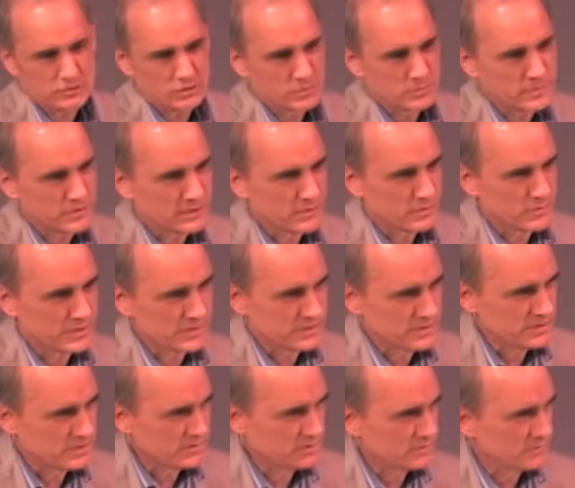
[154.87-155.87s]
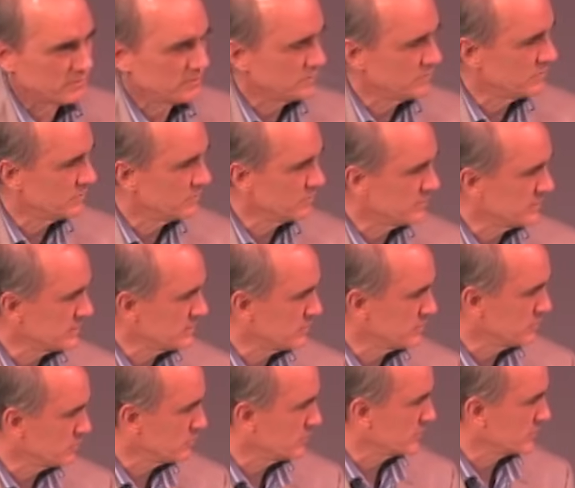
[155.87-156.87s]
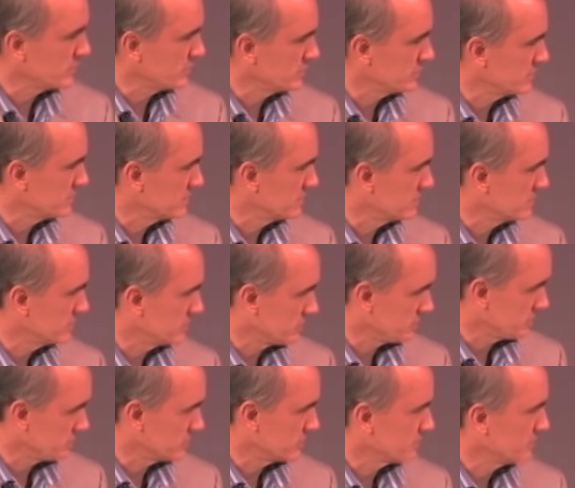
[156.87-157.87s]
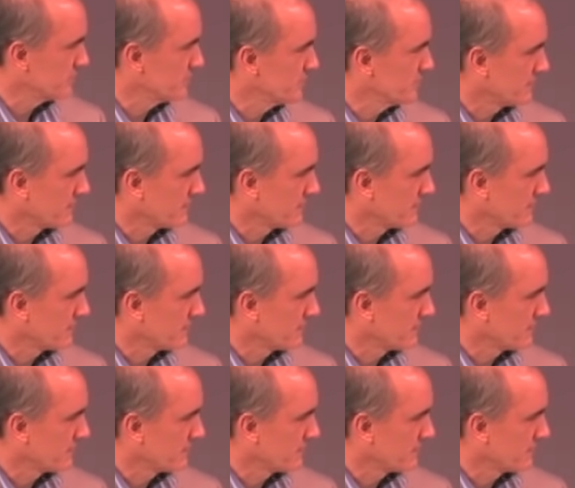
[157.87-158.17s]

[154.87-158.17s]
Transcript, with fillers: Newberg Christian, was it Newberg Christian Church?